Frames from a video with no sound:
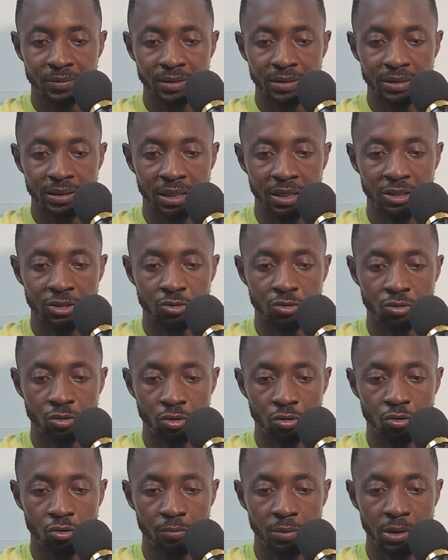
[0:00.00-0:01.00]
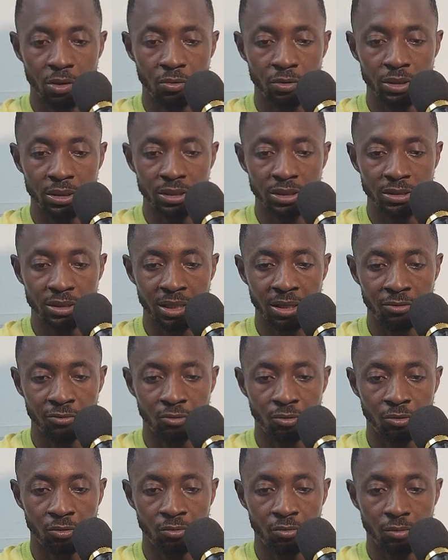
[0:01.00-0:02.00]
Now it could not go below this
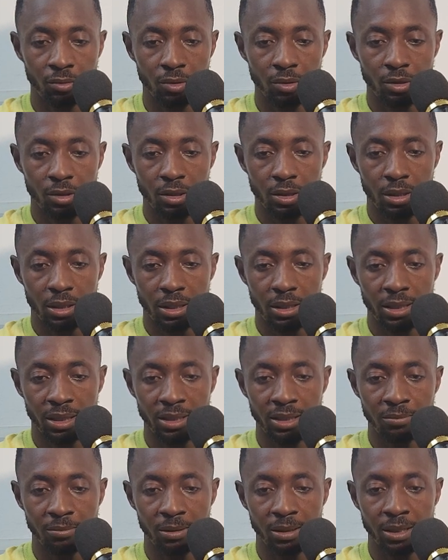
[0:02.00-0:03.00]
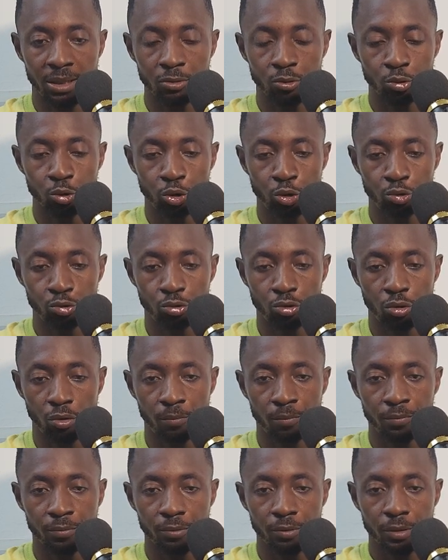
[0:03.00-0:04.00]
level, and it began to shoot up.
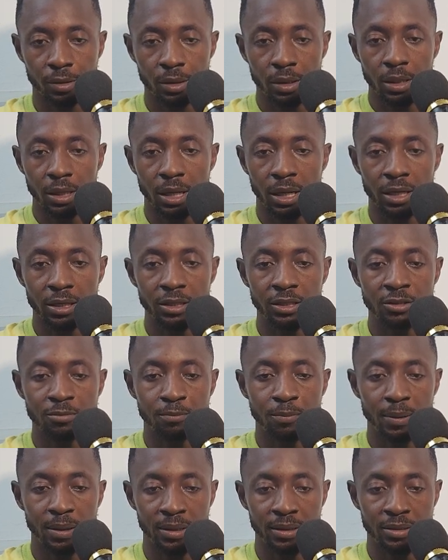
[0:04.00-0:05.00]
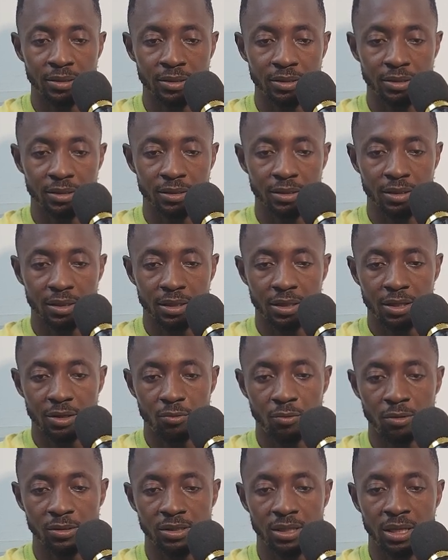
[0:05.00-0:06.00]
At this place,
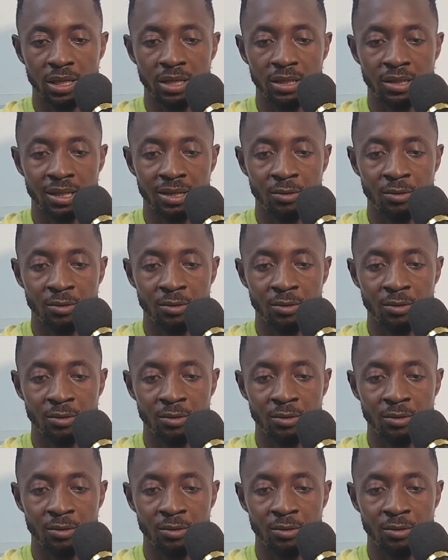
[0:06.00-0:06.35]
we say there